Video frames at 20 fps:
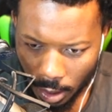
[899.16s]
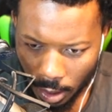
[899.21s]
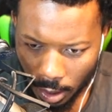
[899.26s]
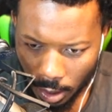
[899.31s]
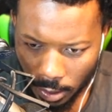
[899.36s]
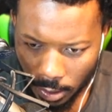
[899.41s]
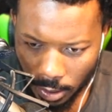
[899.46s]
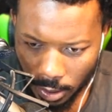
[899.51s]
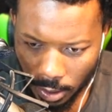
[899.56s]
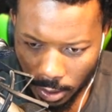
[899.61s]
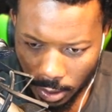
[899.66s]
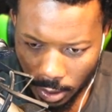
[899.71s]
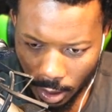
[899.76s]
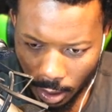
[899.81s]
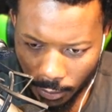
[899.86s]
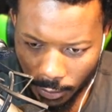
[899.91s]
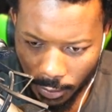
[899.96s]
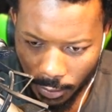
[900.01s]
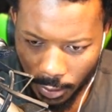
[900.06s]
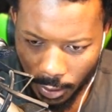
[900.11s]
This
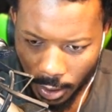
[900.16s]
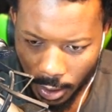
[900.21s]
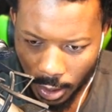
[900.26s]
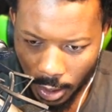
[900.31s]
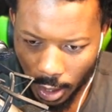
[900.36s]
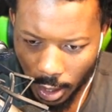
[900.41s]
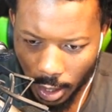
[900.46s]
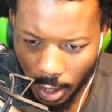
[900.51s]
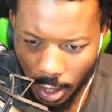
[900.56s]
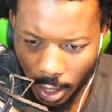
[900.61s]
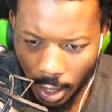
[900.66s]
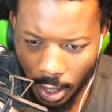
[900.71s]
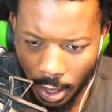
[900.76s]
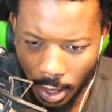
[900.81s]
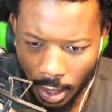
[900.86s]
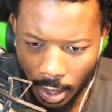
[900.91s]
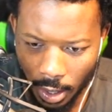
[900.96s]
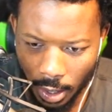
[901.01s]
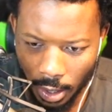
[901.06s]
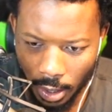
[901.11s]
is tough.
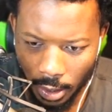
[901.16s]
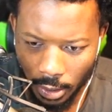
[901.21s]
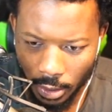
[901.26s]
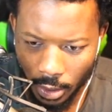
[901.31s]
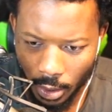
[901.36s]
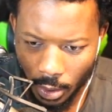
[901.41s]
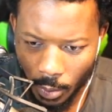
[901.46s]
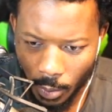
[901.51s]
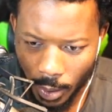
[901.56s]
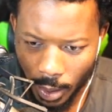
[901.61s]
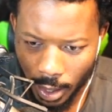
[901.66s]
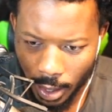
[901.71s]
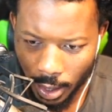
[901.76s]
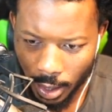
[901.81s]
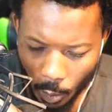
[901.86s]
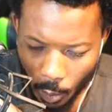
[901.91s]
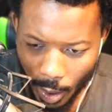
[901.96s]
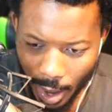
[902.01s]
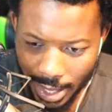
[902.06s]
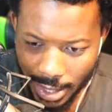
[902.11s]
Oh, no way.
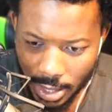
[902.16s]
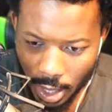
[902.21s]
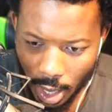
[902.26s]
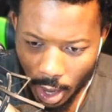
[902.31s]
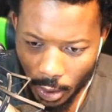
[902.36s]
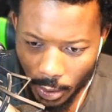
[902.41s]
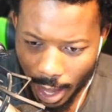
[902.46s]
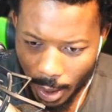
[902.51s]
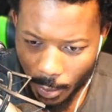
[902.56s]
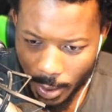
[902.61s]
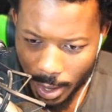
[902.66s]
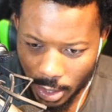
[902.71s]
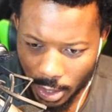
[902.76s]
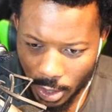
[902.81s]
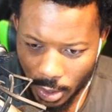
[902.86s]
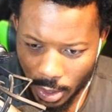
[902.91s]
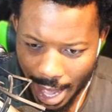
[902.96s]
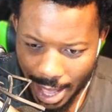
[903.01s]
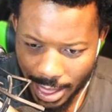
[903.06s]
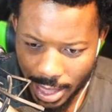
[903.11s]
What? Okay,
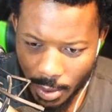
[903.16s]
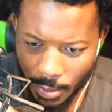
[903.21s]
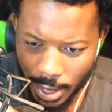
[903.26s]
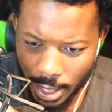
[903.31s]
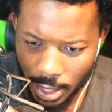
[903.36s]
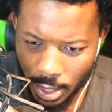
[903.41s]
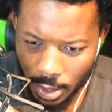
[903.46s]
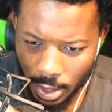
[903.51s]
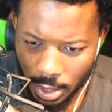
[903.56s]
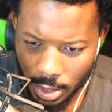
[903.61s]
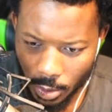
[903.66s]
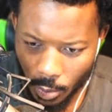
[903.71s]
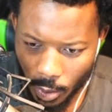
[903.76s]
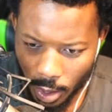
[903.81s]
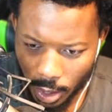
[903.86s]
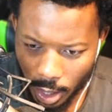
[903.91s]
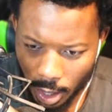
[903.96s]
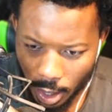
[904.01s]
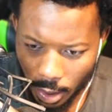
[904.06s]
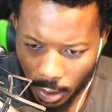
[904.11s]
do, I think we could do this in
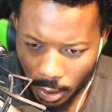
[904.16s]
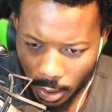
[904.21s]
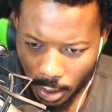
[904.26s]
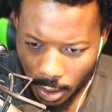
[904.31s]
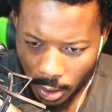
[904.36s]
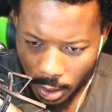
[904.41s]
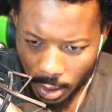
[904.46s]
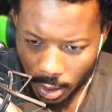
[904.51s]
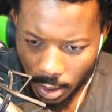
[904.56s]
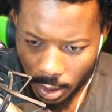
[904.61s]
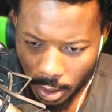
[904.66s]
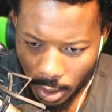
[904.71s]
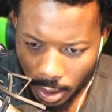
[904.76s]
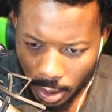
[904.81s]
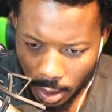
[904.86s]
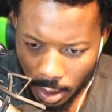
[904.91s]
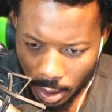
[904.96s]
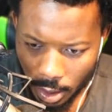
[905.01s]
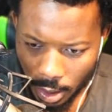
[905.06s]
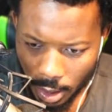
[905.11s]
one go.
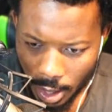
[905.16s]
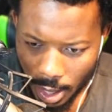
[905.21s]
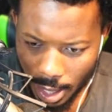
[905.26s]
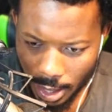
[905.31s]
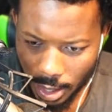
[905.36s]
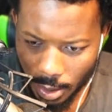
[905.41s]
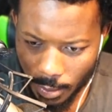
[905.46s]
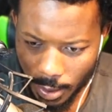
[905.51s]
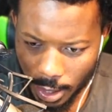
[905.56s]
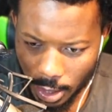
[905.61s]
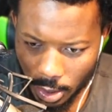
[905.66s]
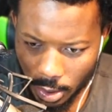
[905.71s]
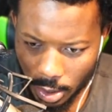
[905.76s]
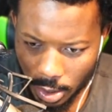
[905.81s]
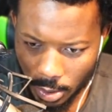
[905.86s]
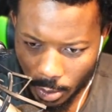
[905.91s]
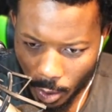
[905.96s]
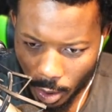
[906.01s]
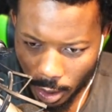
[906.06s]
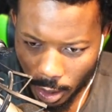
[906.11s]
I think we can do
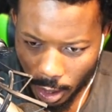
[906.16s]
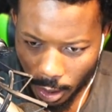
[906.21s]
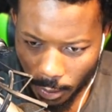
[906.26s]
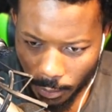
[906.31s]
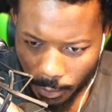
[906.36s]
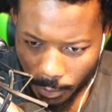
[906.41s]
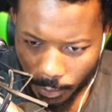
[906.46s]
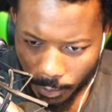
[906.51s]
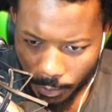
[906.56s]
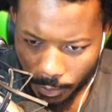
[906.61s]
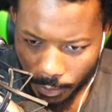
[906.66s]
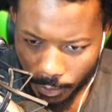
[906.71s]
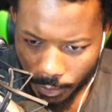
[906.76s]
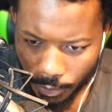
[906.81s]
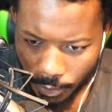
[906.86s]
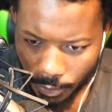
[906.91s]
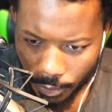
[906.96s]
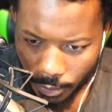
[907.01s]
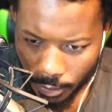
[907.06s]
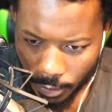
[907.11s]
this in one go.
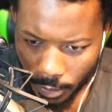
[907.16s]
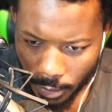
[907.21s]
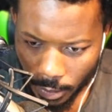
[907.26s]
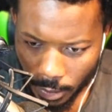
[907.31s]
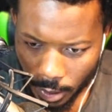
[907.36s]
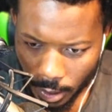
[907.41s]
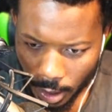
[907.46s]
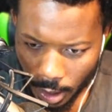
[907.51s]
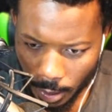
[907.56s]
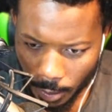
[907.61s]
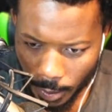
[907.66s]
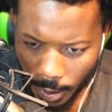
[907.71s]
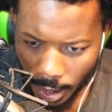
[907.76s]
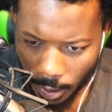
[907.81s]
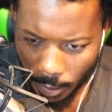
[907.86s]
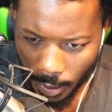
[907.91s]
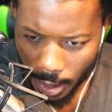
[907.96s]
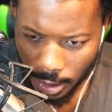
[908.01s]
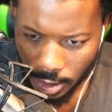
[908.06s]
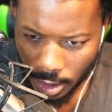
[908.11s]
Here we go.
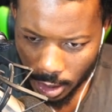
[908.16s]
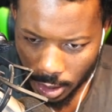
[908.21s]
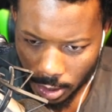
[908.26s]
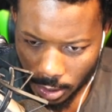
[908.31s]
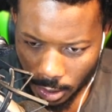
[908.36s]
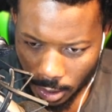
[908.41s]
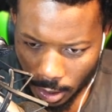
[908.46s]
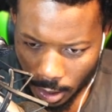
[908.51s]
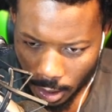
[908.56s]
Watch this.